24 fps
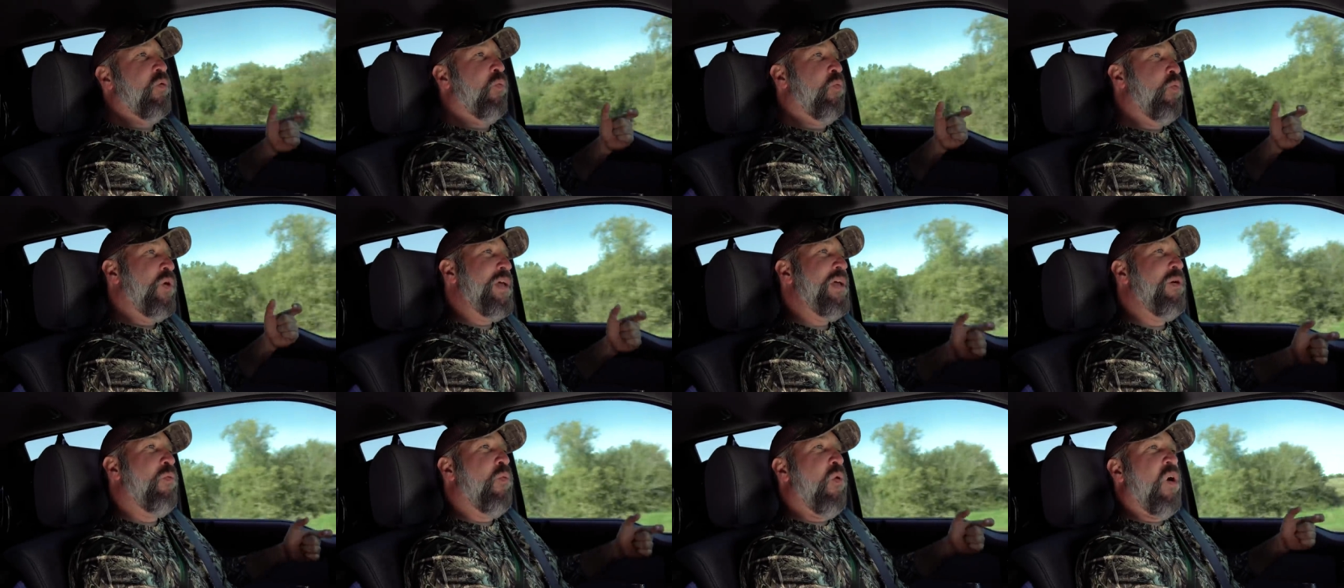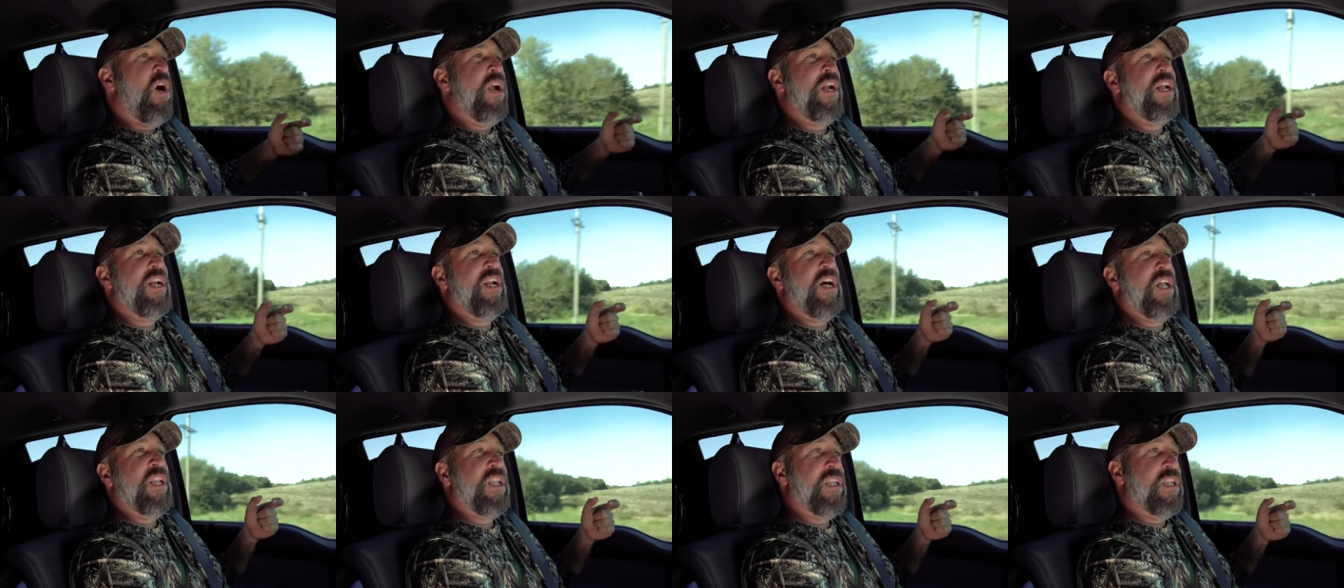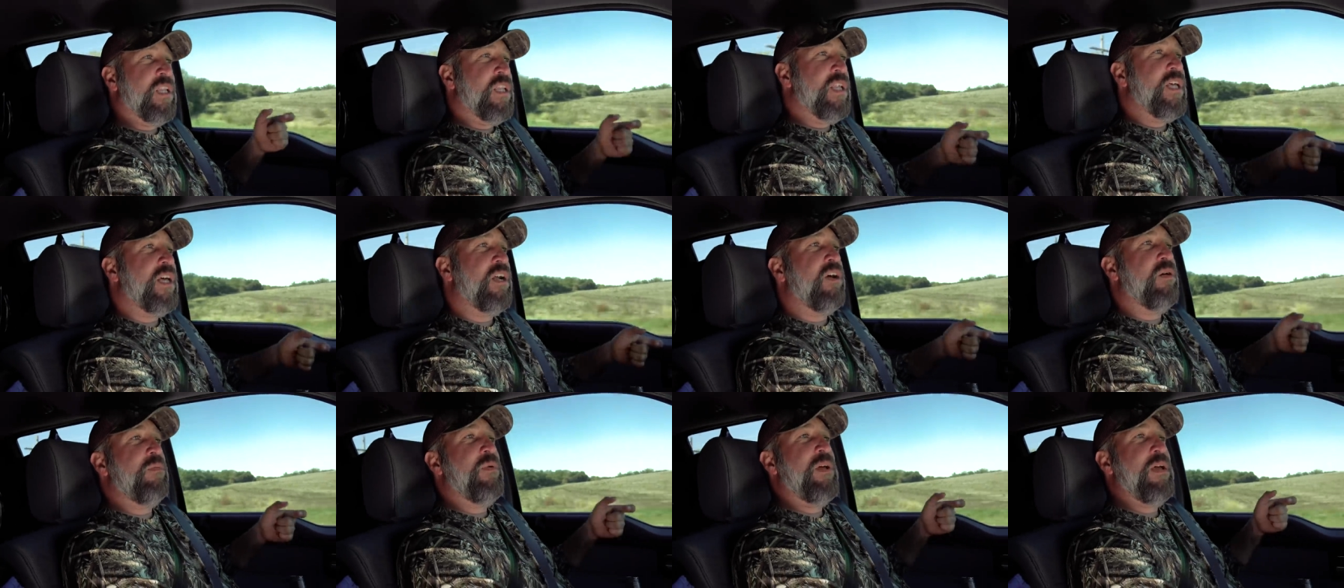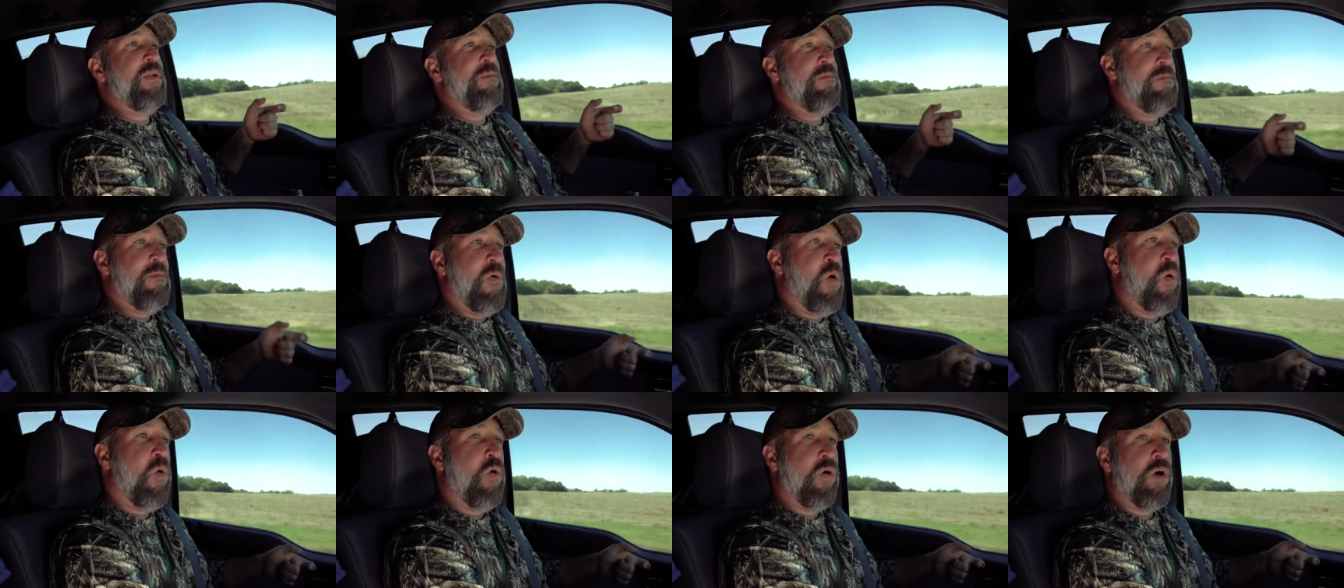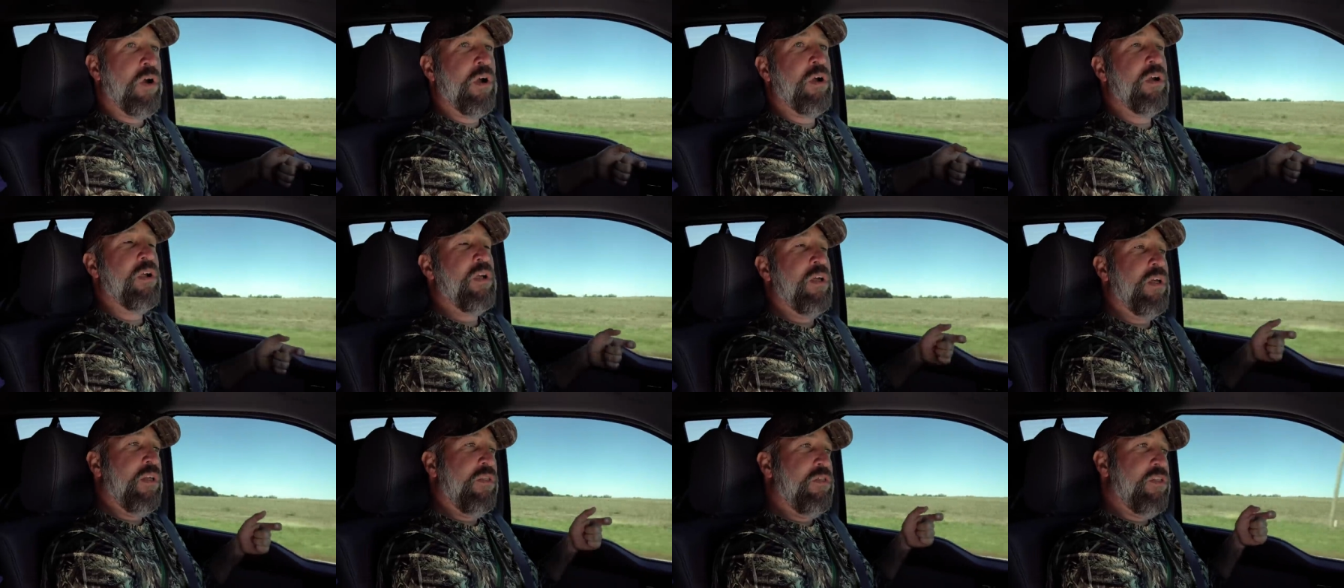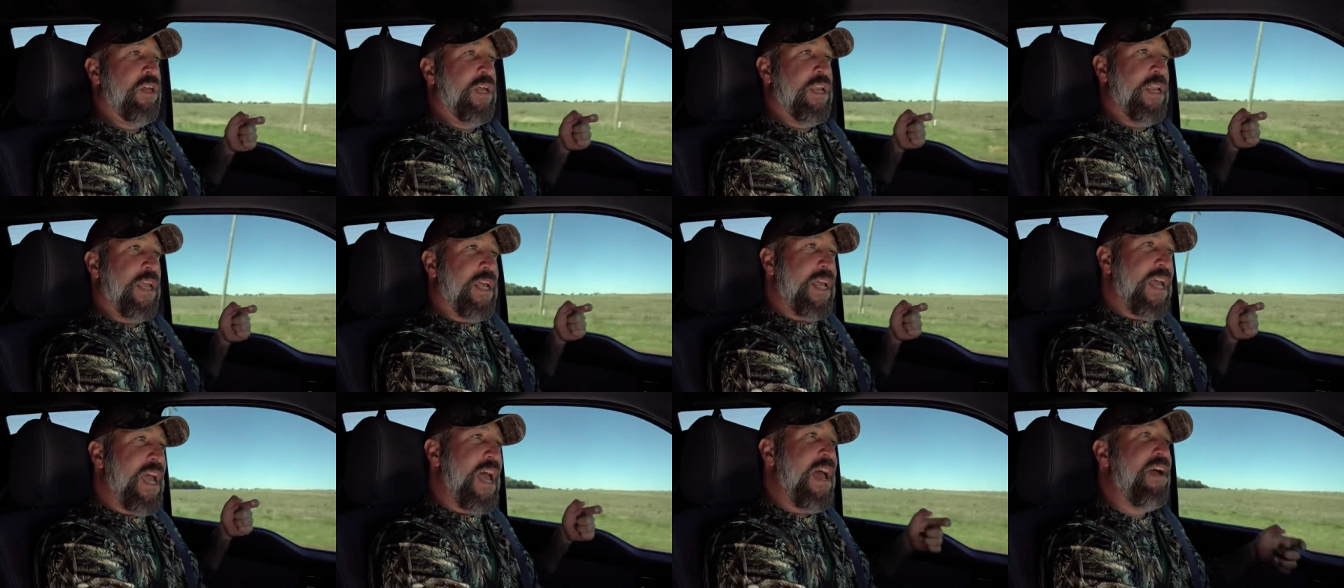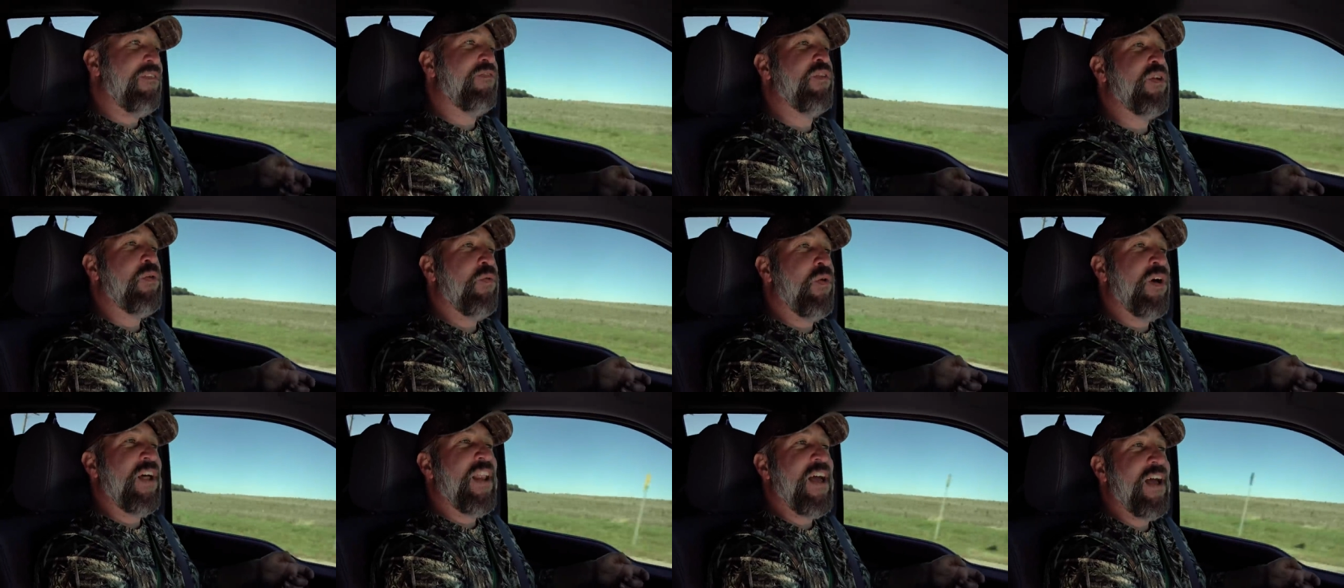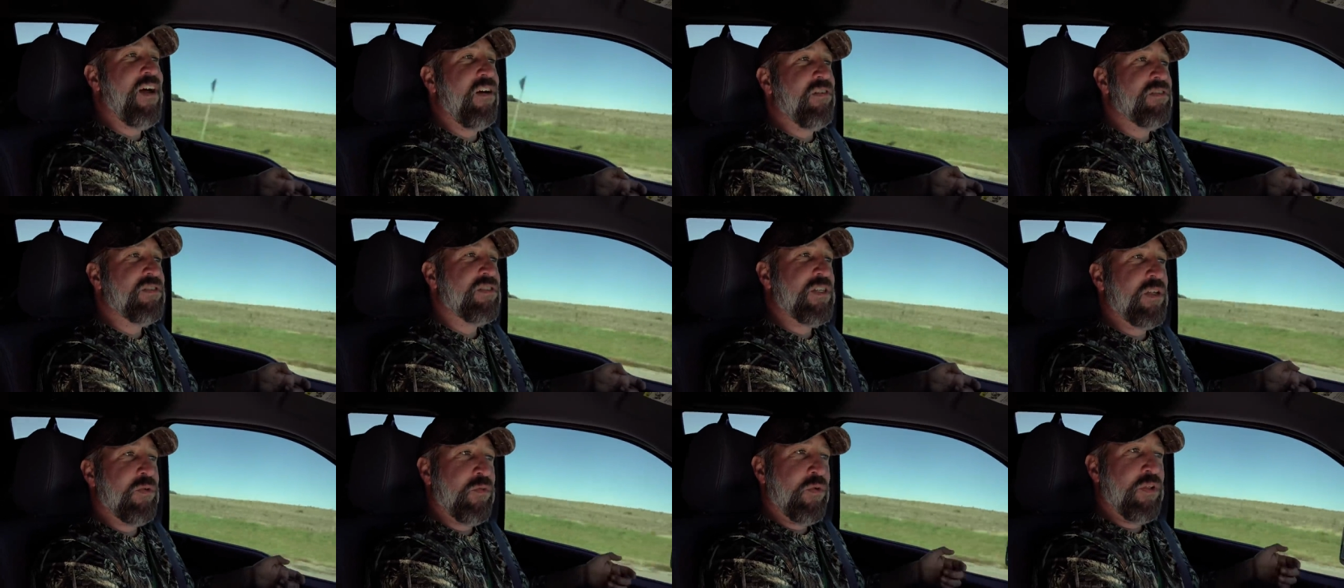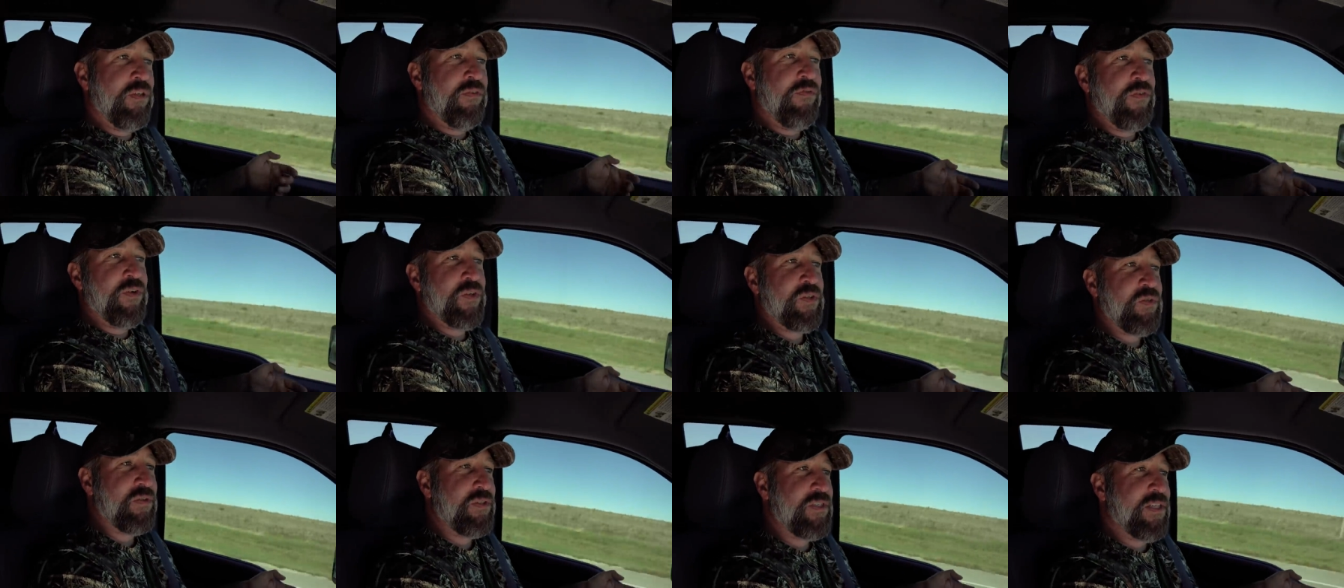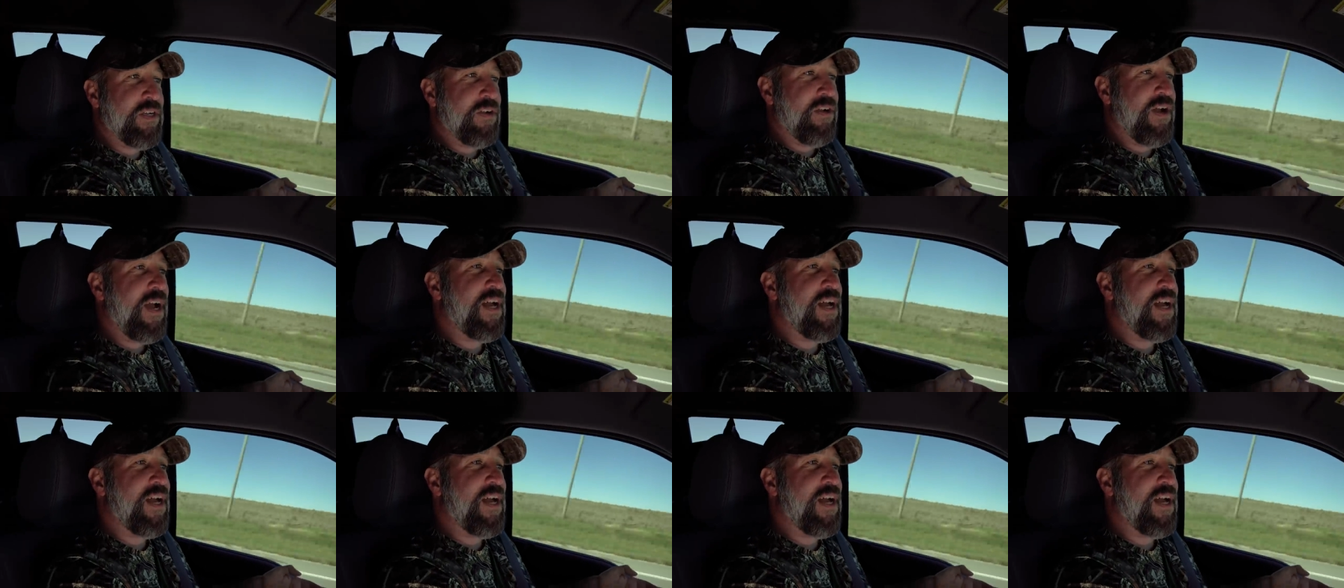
We want it a little bit more than everyone else, and we're the first ones here.